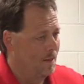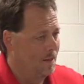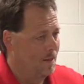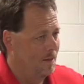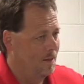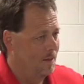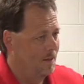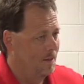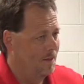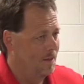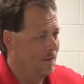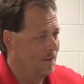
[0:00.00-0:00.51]

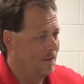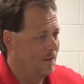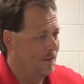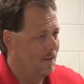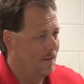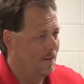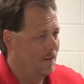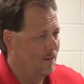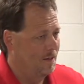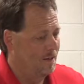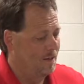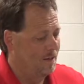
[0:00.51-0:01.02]

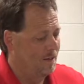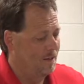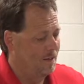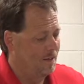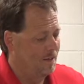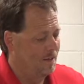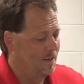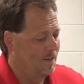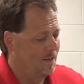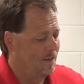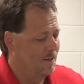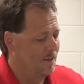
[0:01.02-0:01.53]

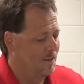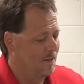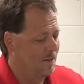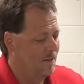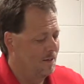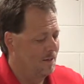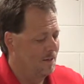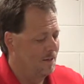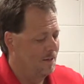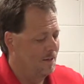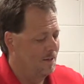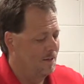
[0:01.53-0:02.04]

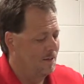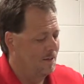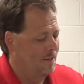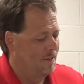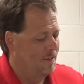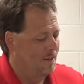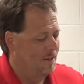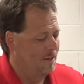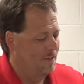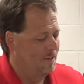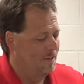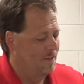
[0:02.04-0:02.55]

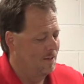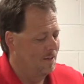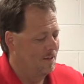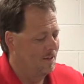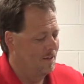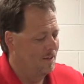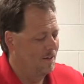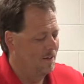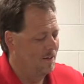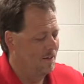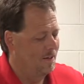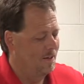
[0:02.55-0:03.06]

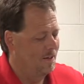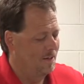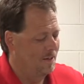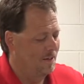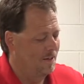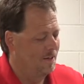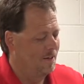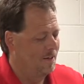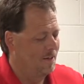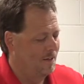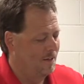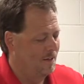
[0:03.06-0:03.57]

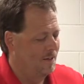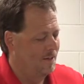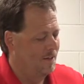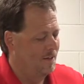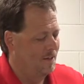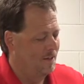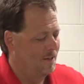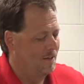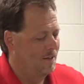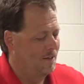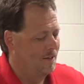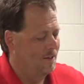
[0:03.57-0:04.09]

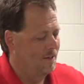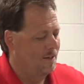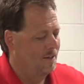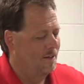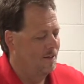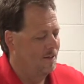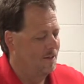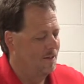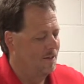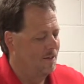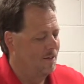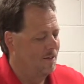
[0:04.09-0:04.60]

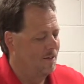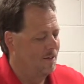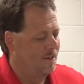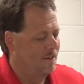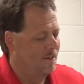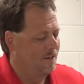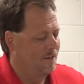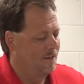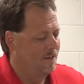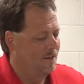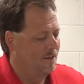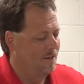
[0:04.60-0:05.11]

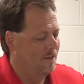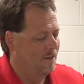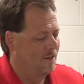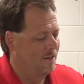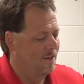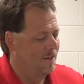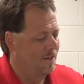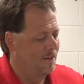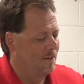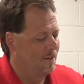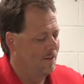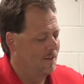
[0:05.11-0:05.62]

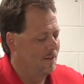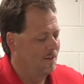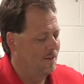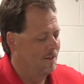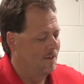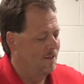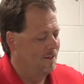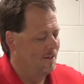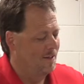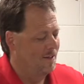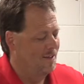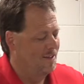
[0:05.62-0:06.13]

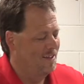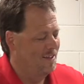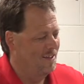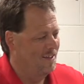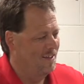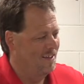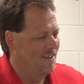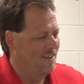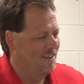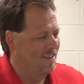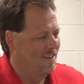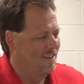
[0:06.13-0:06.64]

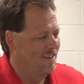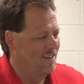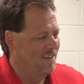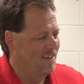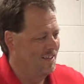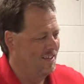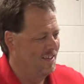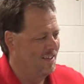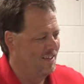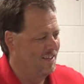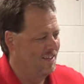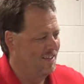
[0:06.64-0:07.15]

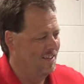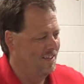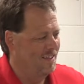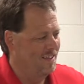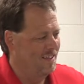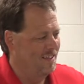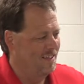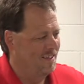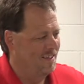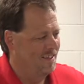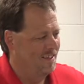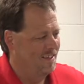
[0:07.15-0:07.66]

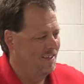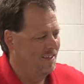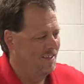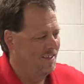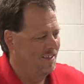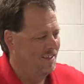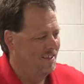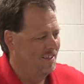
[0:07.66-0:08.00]
No words are spoken by the person on screen.